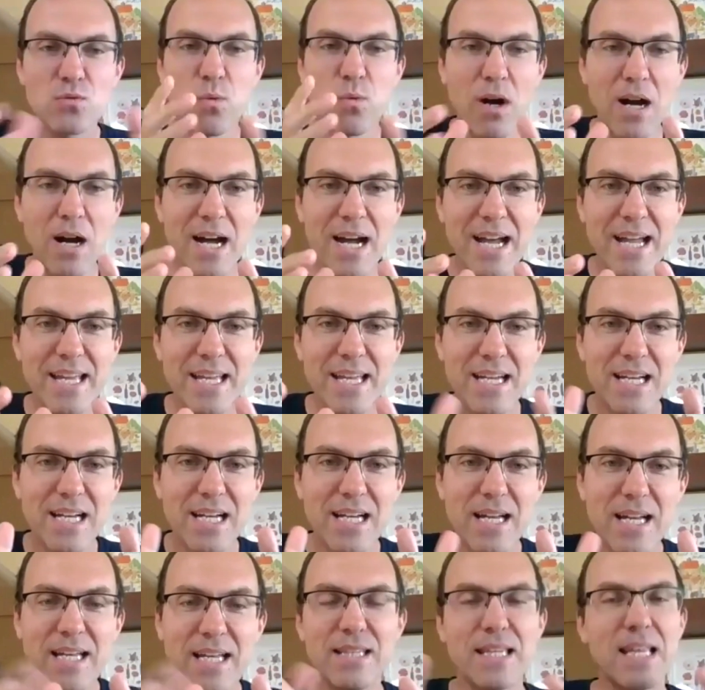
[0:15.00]
why,
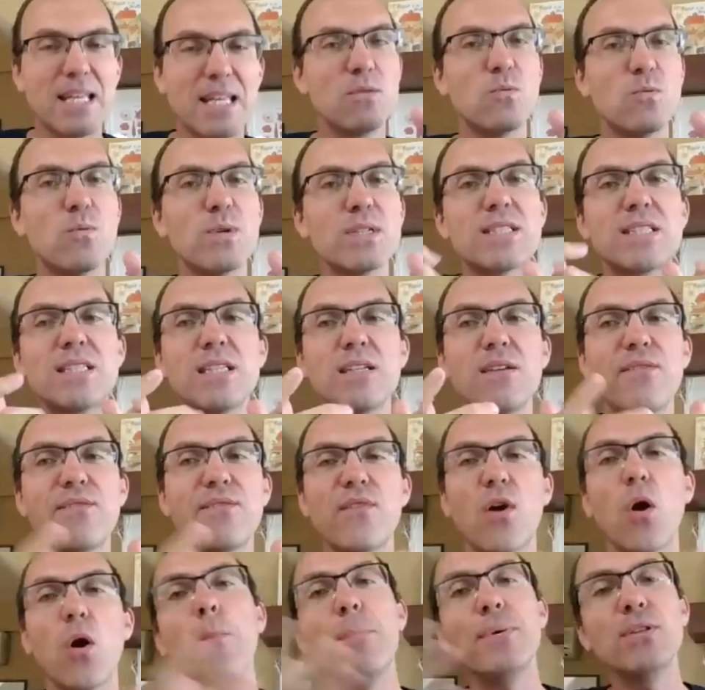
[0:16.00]
and what's the
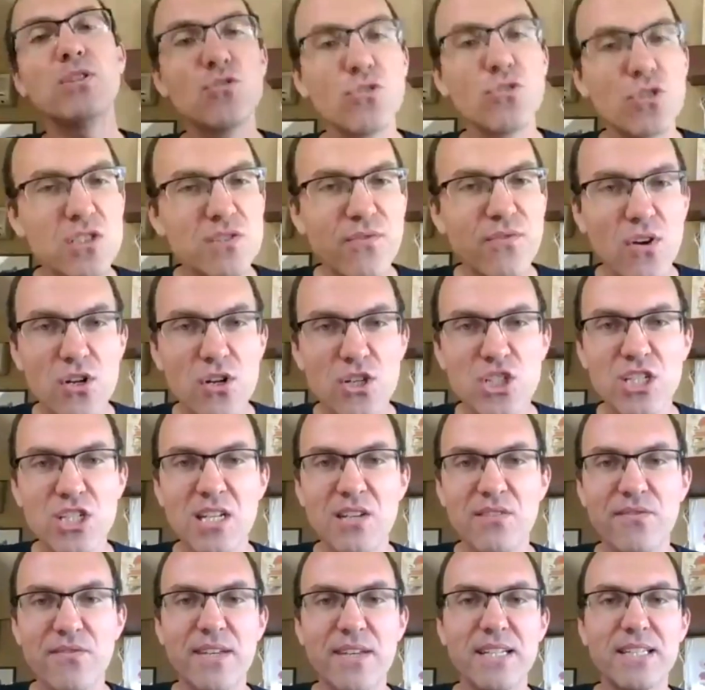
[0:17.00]
open source version
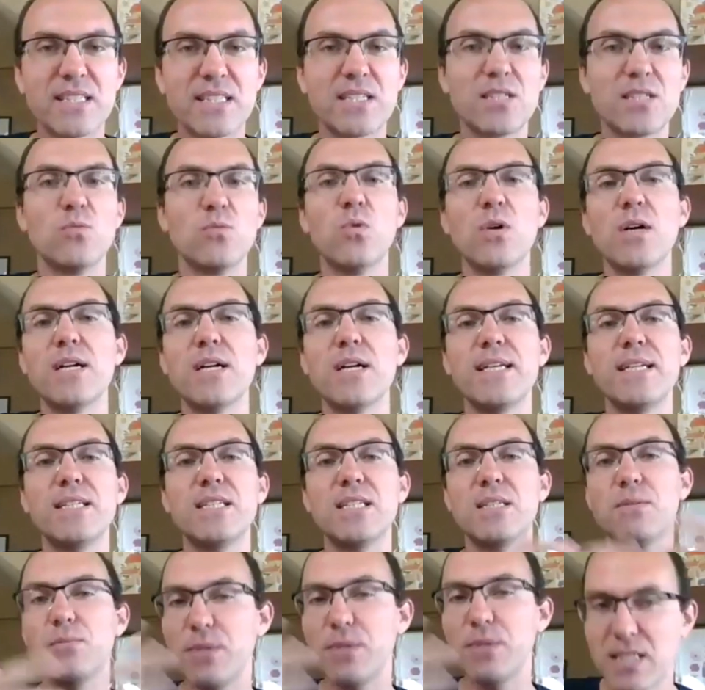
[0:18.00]
of it. Why
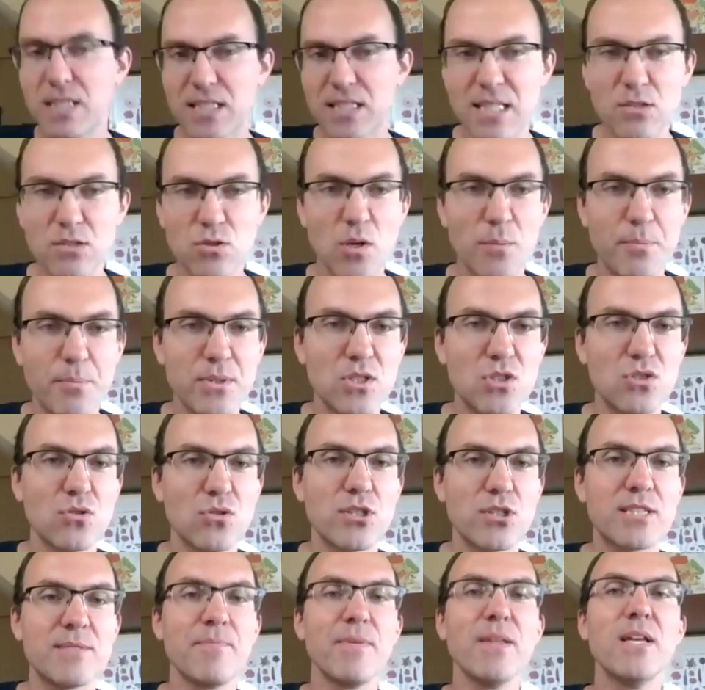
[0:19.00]
did we decide to open
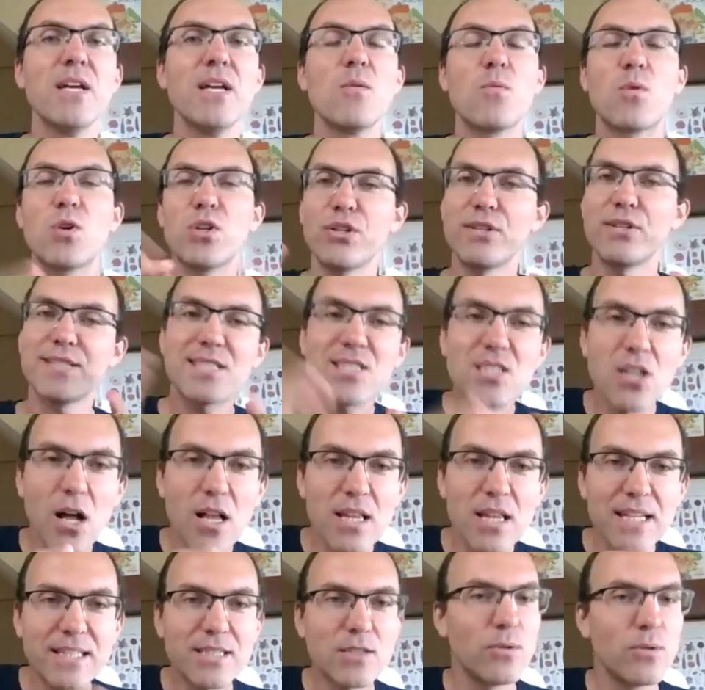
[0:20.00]
source? We're going to install
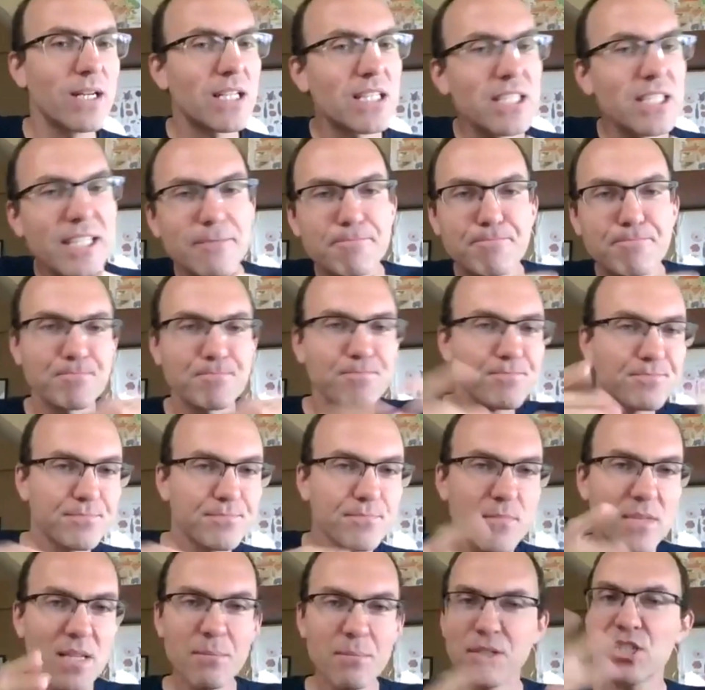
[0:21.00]
it quickly.
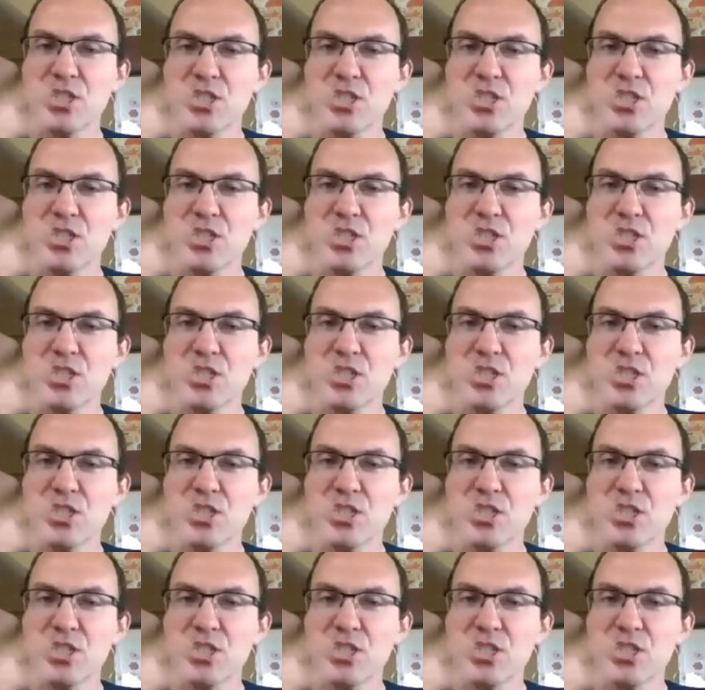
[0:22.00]
I'm going to